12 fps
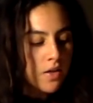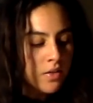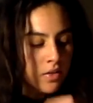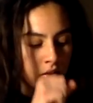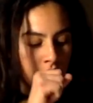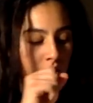
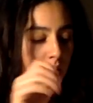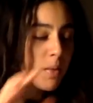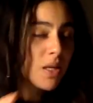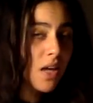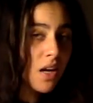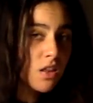and I've
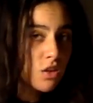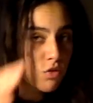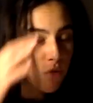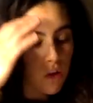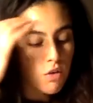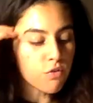been getting this
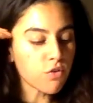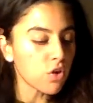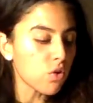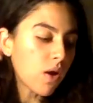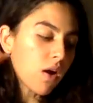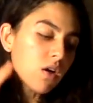feeling for
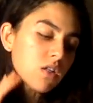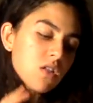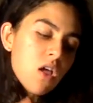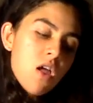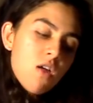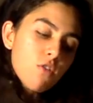you, Aries,
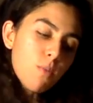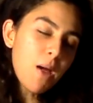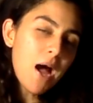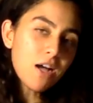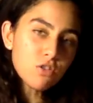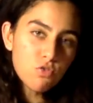the
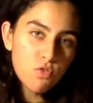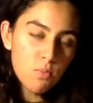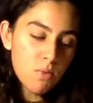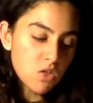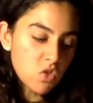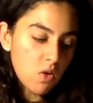past few months.